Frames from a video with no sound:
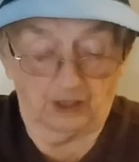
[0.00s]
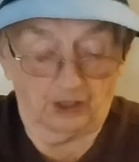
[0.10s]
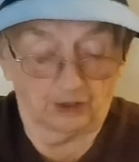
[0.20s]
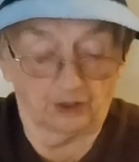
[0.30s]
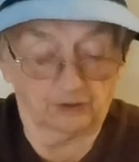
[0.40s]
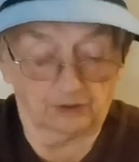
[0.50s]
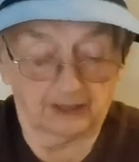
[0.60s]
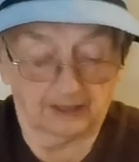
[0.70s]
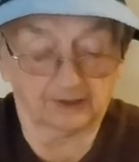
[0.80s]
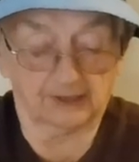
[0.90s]

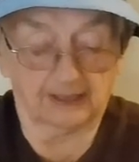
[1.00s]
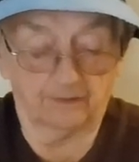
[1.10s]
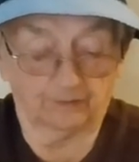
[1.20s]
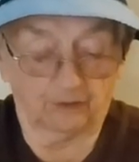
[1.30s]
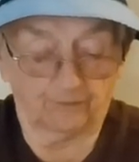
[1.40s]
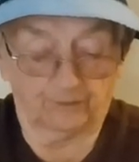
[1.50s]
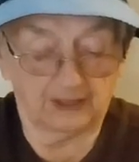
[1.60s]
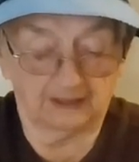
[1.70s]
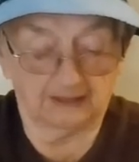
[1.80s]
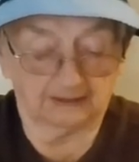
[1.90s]
usually is several
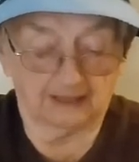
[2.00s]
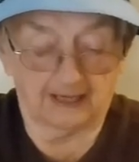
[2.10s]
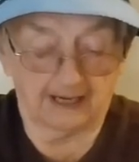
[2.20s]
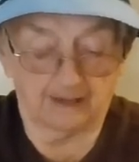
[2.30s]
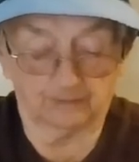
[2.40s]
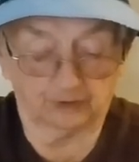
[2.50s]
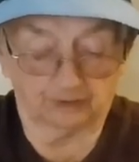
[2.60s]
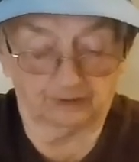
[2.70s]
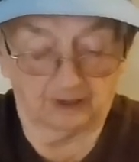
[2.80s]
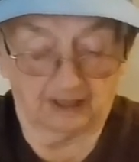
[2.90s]
feet in
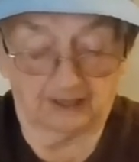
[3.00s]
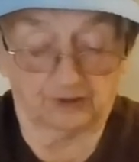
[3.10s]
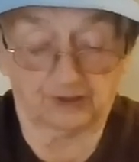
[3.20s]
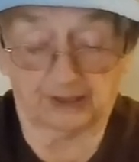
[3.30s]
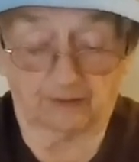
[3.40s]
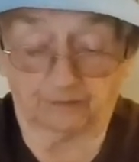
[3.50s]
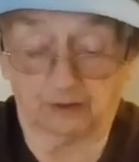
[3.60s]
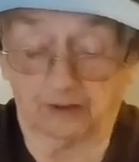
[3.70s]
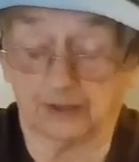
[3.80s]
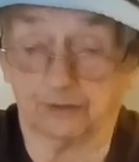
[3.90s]
diameter and several
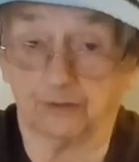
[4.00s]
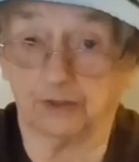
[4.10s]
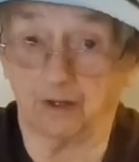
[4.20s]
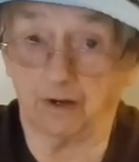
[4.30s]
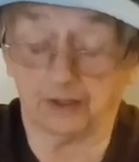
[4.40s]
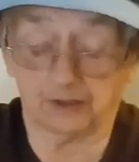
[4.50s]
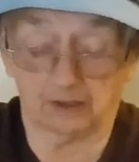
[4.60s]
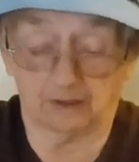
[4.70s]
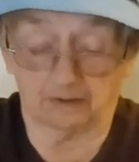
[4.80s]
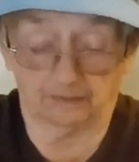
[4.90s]
hundred yards
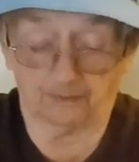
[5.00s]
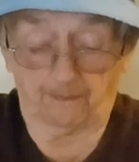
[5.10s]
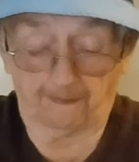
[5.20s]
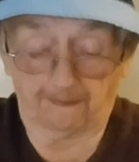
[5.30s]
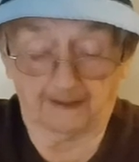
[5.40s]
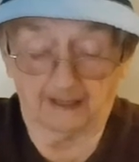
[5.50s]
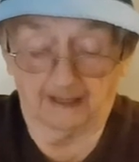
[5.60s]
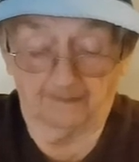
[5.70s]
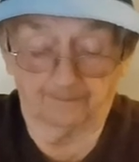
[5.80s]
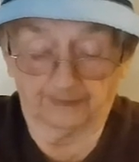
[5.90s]
long.
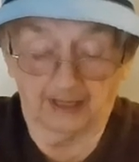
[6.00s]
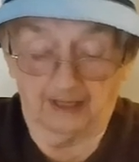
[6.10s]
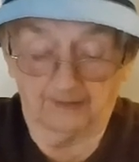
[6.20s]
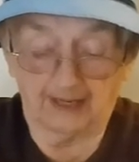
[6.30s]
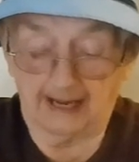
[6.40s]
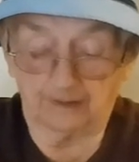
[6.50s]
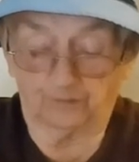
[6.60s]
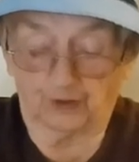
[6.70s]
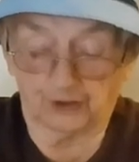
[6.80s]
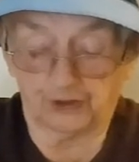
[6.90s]
They had
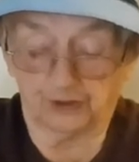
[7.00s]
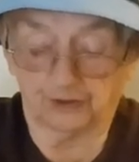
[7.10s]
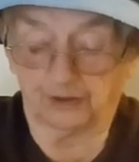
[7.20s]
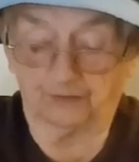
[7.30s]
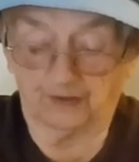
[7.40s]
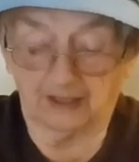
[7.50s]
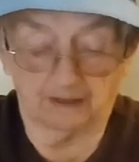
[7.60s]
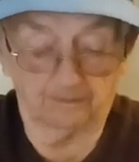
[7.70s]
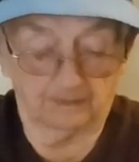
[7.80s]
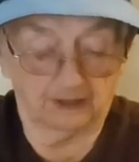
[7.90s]
versions of
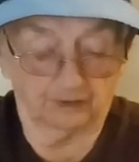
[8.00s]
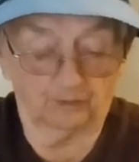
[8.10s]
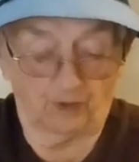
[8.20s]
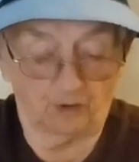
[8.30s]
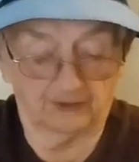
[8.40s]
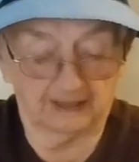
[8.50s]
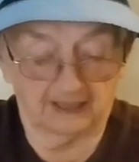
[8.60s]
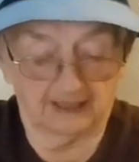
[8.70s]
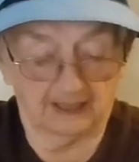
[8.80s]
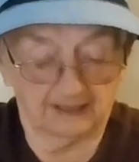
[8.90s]
them in the Roman
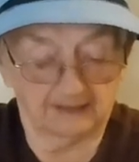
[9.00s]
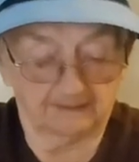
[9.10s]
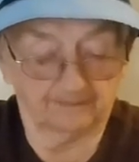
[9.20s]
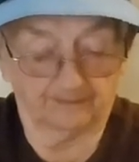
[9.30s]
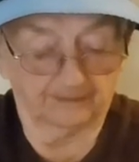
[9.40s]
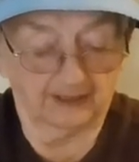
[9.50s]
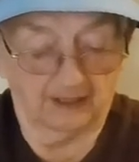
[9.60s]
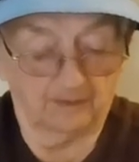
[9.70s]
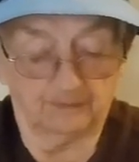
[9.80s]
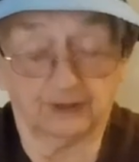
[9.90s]
days,
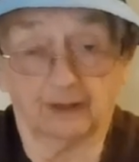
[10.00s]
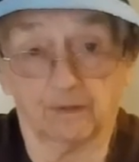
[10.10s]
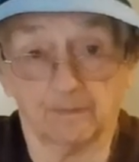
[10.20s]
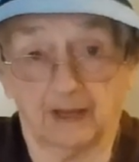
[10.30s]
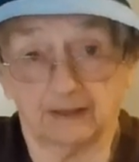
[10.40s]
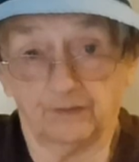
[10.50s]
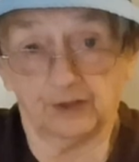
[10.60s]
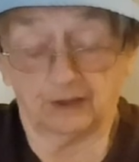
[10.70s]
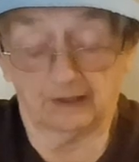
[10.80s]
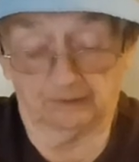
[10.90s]
but they were made of
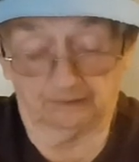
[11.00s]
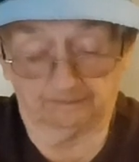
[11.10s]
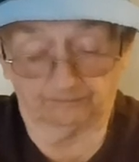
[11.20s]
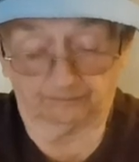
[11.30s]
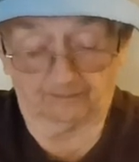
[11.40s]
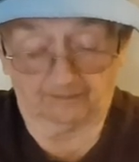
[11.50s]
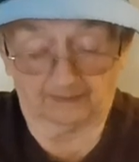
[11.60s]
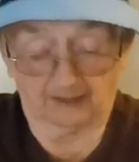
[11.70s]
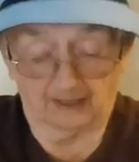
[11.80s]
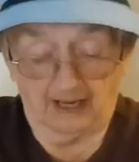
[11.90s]
stone.
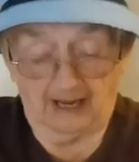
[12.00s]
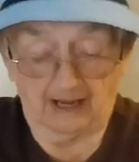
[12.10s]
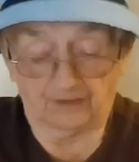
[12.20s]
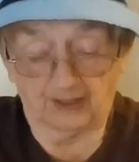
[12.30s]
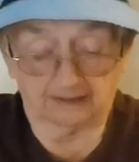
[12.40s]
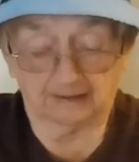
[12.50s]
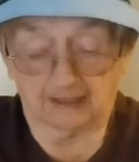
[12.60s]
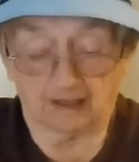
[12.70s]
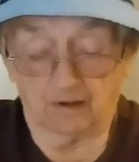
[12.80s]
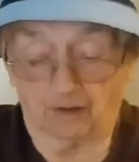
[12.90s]
I think they
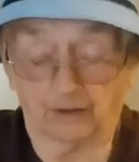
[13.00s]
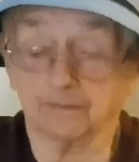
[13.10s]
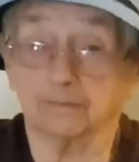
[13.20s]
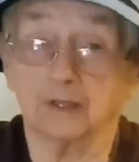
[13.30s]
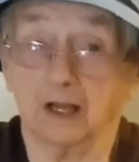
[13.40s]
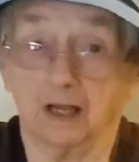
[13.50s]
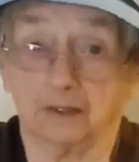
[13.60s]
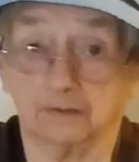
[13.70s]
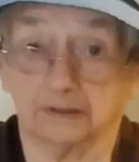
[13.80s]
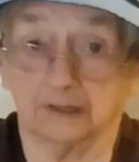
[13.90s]
called them
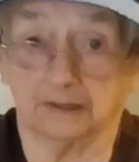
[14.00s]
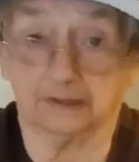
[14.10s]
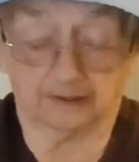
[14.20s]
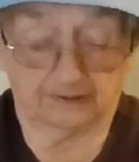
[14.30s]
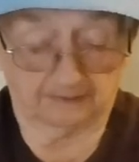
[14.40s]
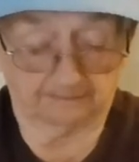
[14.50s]
aqueducts.